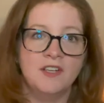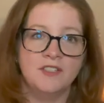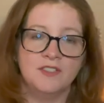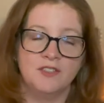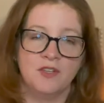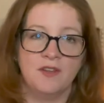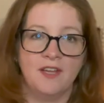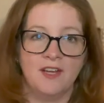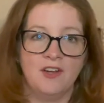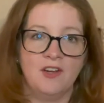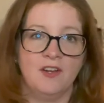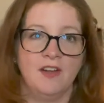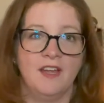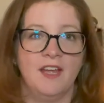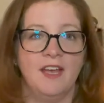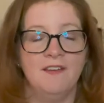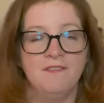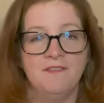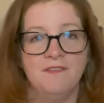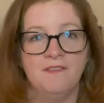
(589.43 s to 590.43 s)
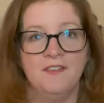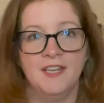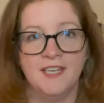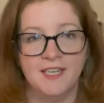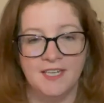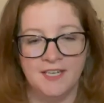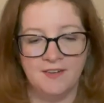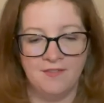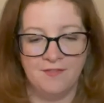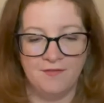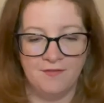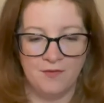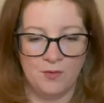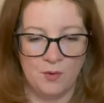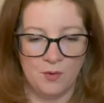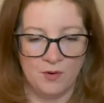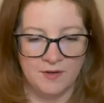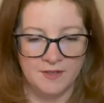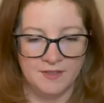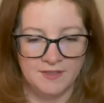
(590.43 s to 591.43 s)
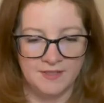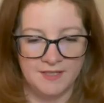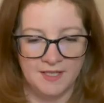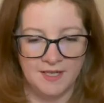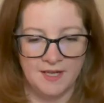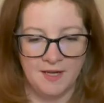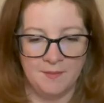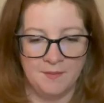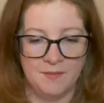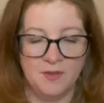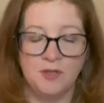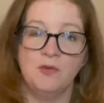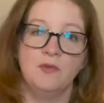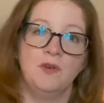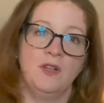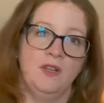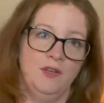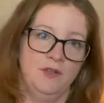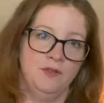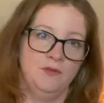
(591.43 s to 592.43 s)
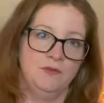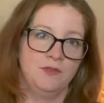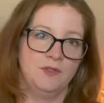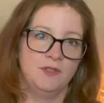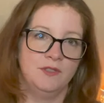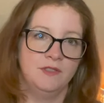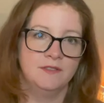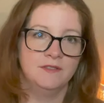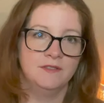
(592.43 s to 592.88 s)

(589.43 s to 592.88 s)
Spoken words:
so they could get fitted for some new clothes.